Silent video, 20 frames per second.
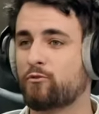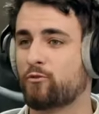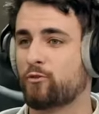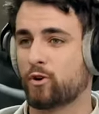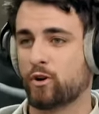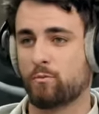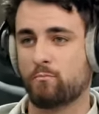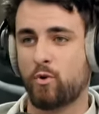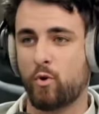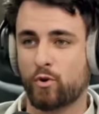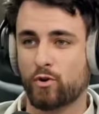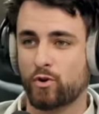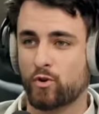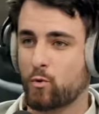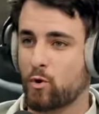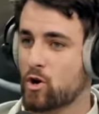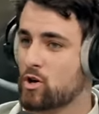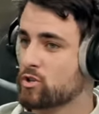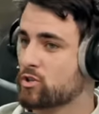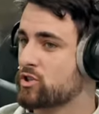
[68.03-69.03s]
for a border
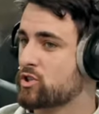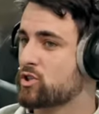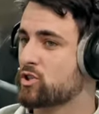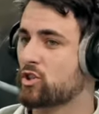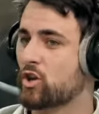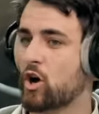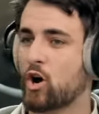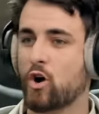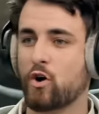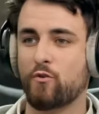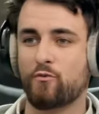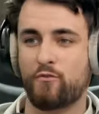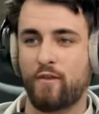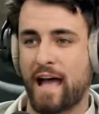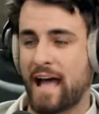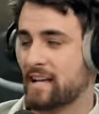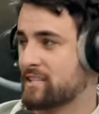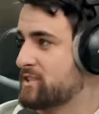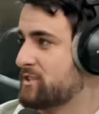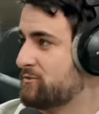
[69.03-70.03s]
wall so
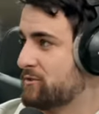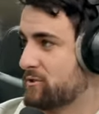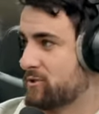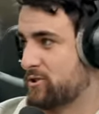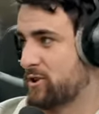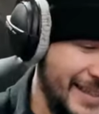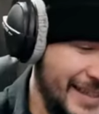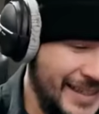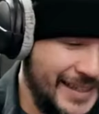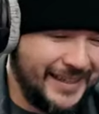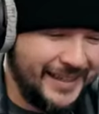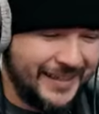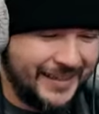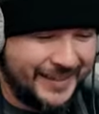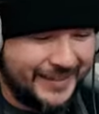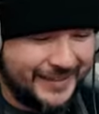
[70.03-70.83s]
fast if you started doing